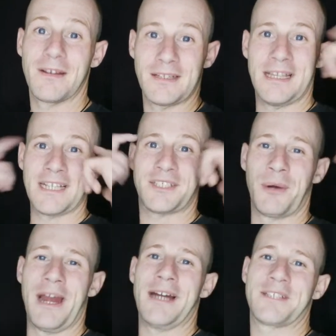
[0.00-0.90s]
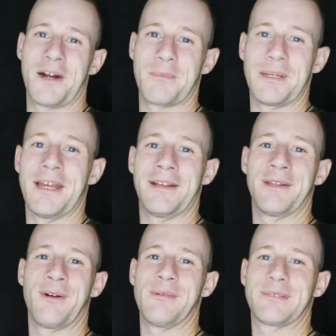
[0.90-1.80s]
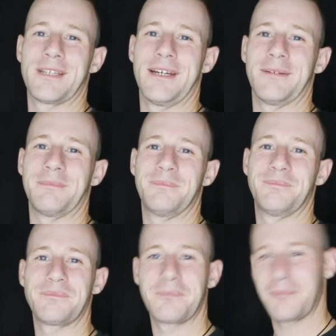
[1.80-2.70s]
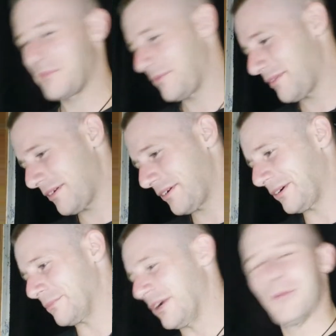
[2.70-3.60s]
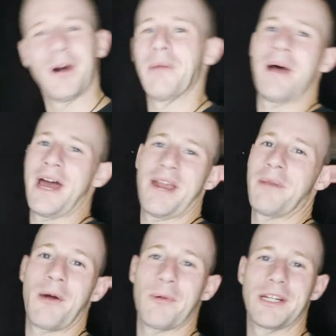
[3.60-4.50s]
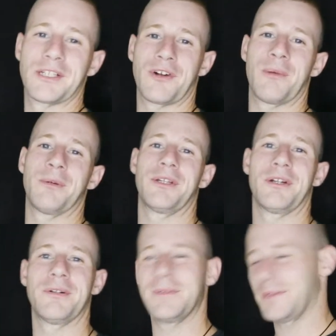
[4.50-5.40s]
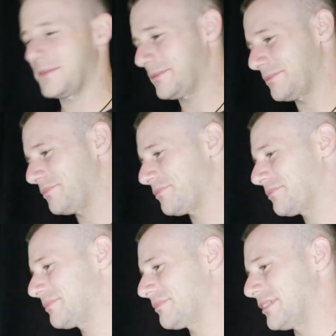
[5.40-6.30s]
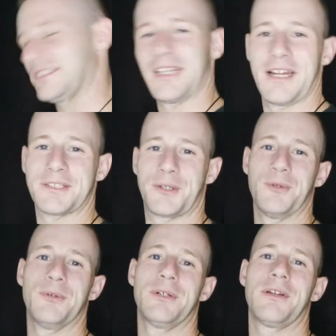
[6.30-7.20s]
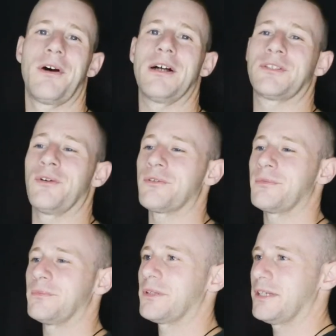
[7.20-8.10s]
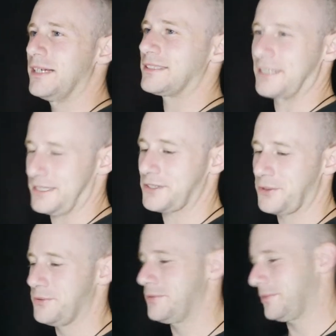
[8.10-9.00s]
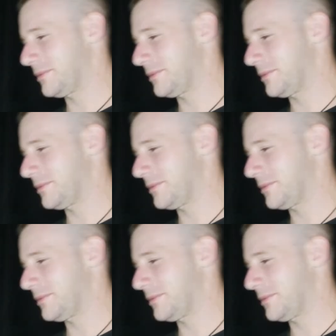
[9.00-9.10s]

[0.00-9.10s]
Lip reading: That's the way I interpret that, you know what I'm saying? But he wasn't mad at me. I wasn't in trouble, you know. He said, "That's cool." You know, I told him. He said, "That's cool."